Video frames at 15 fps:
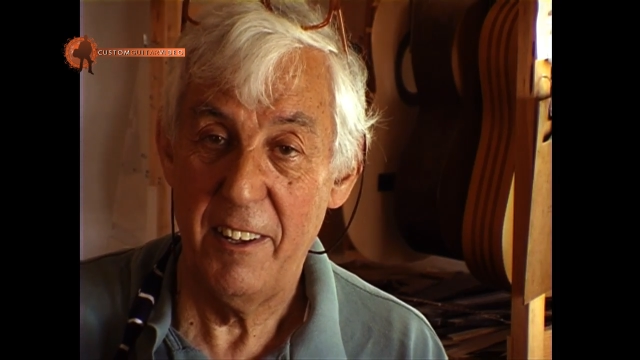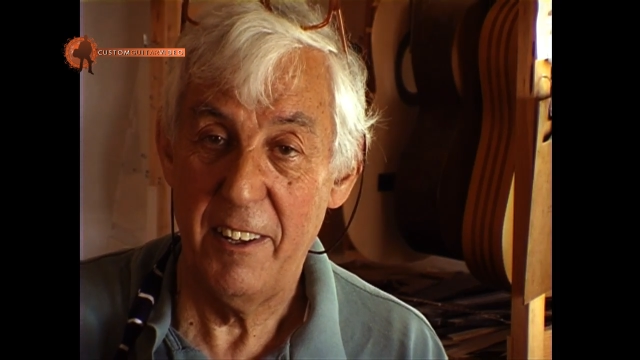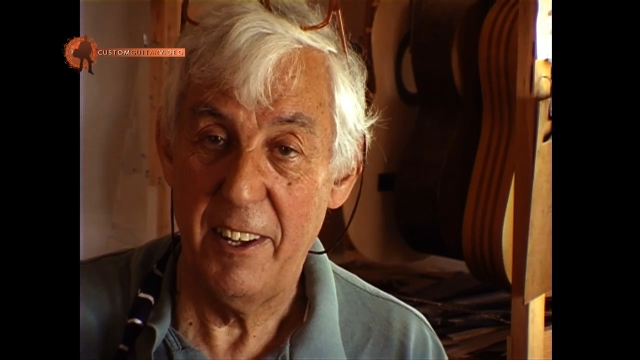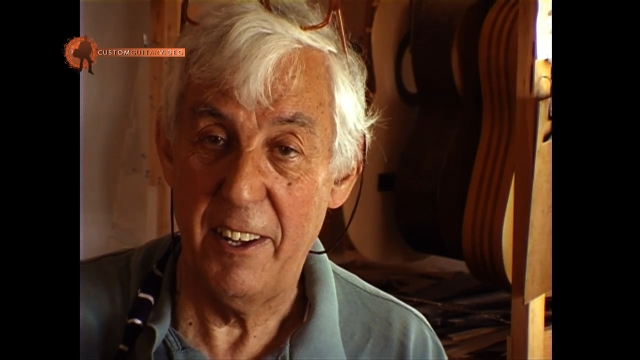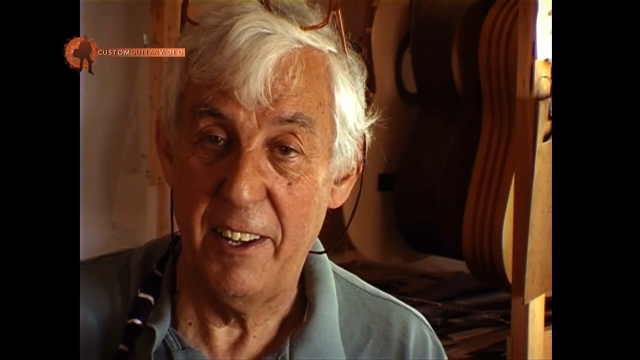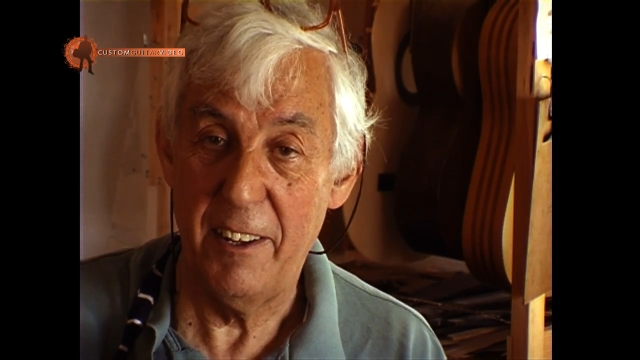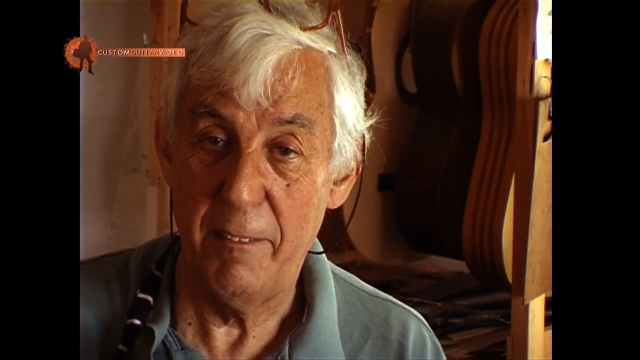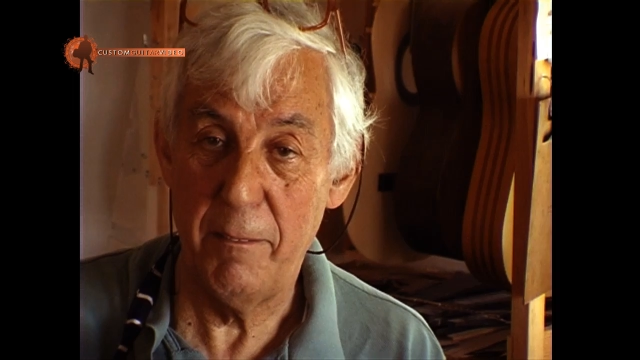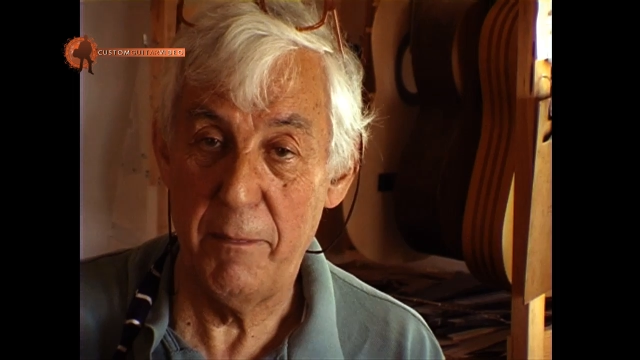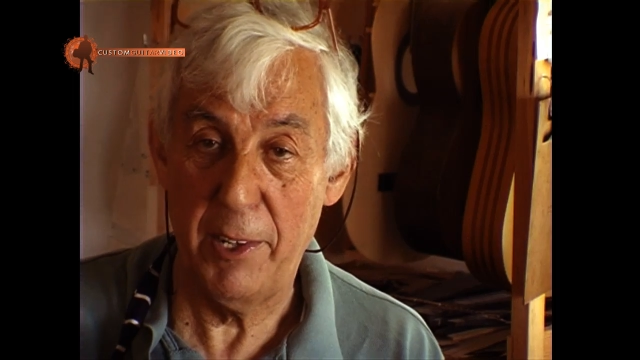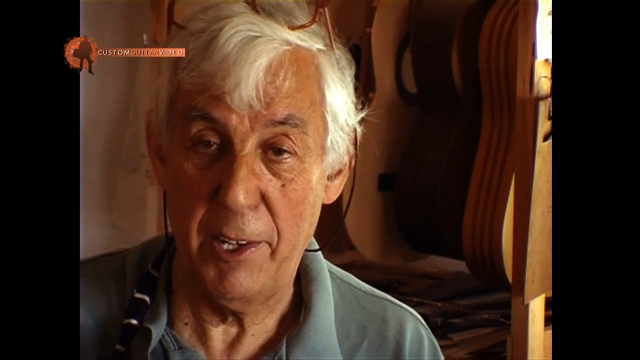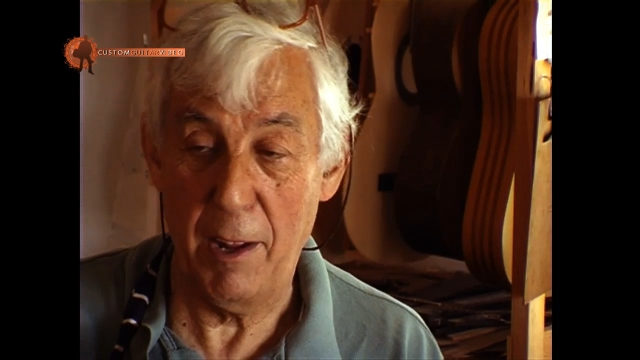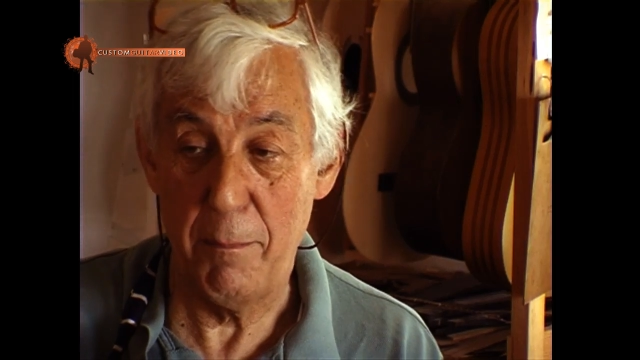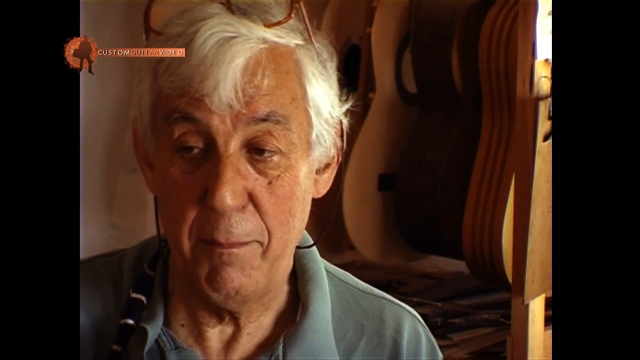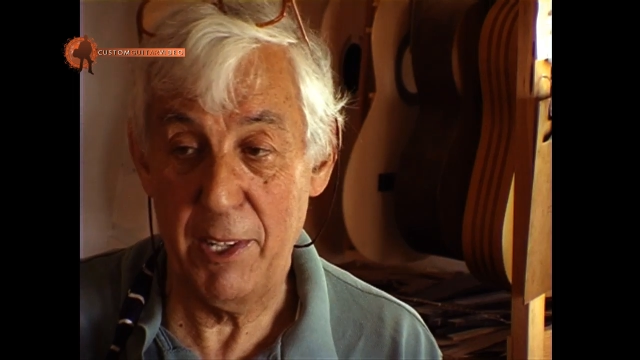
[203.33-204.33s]

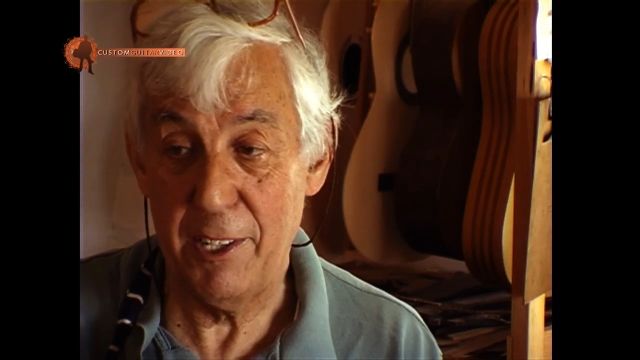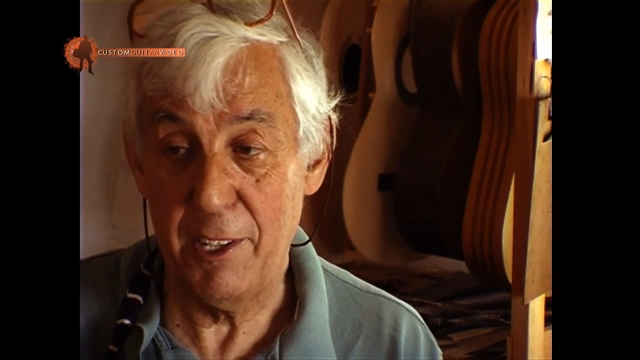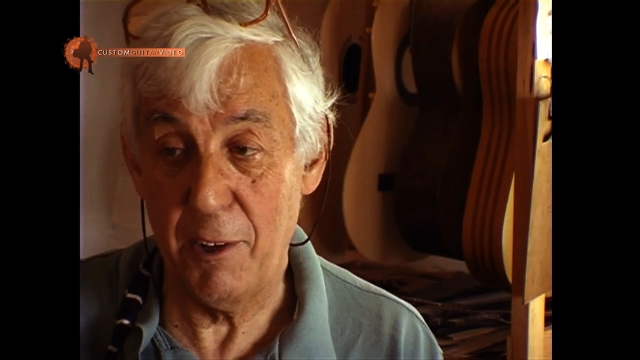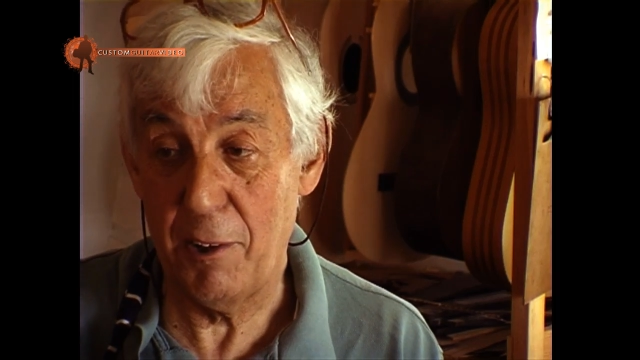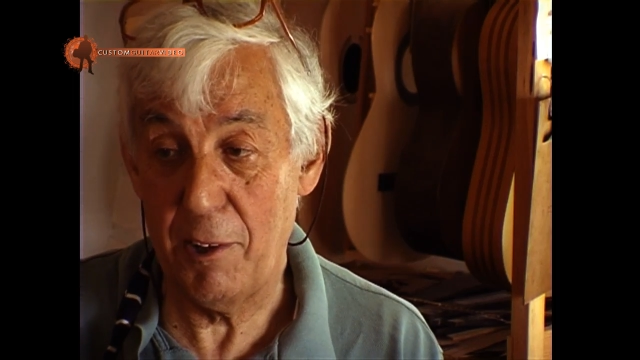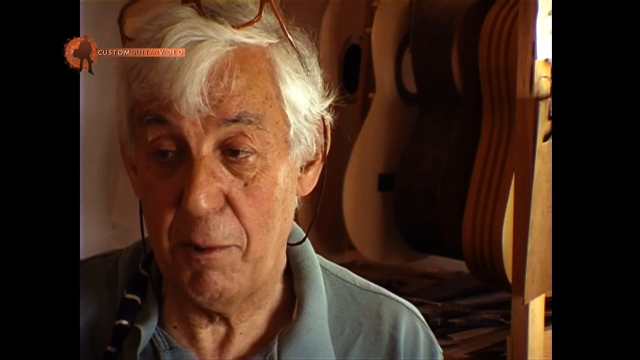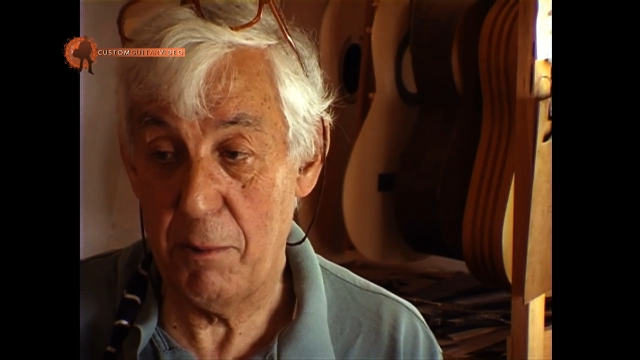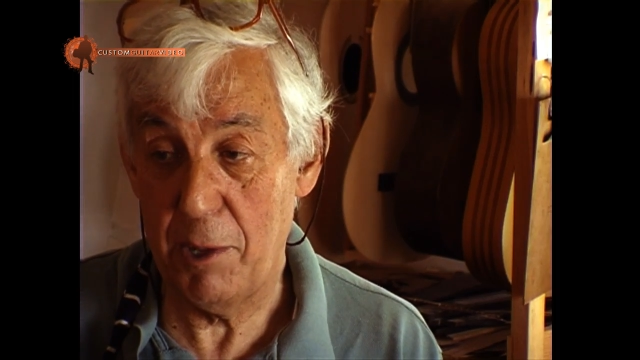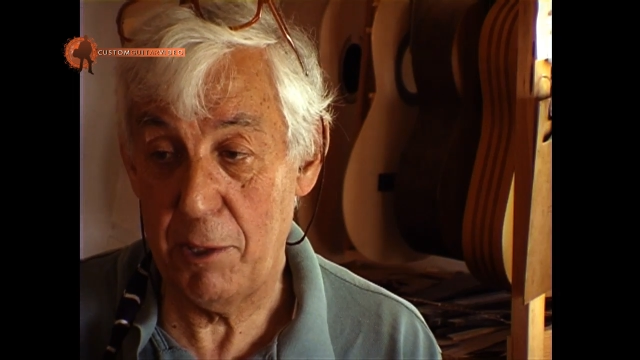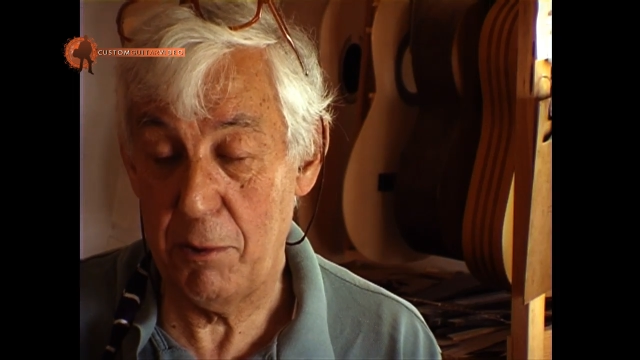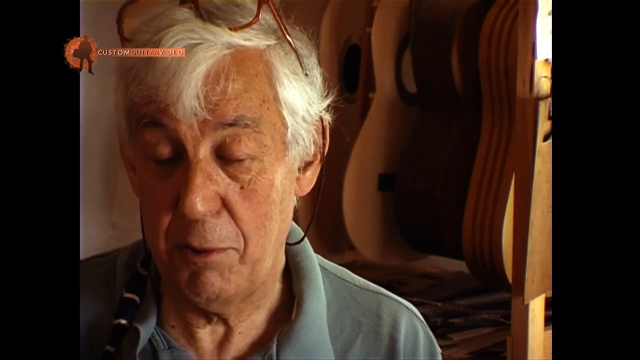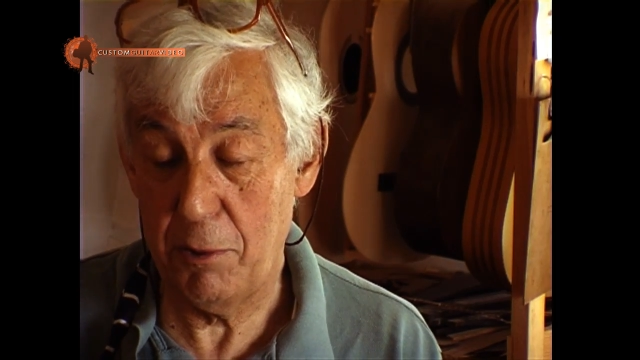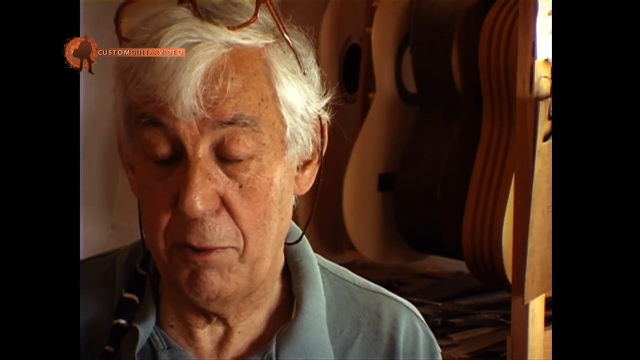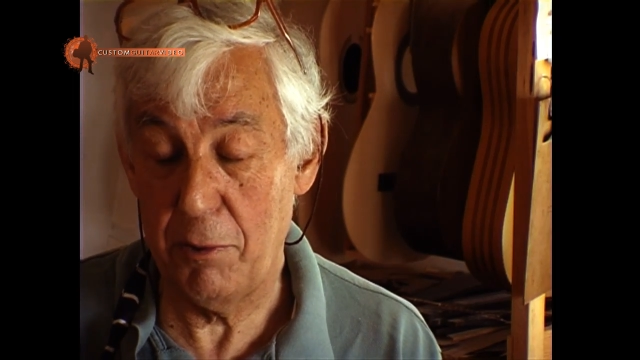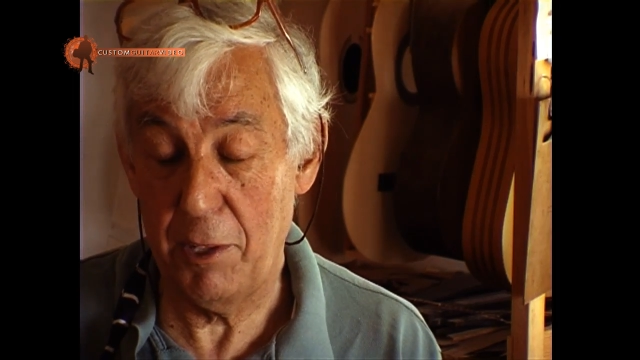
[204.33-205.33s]
But I mean, the only way
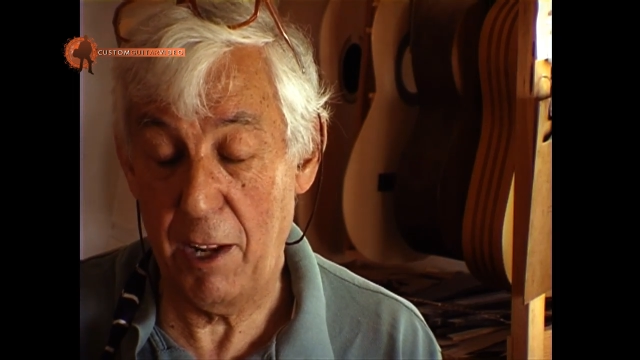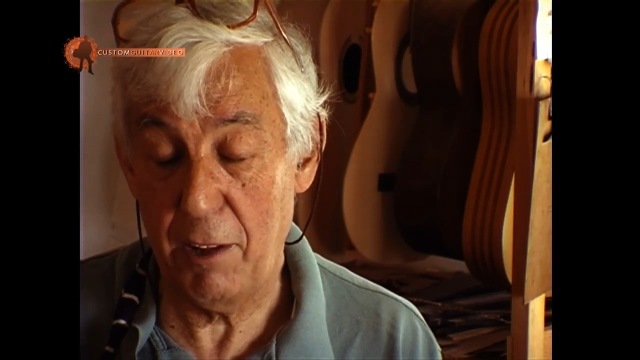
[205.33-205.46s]
to do it,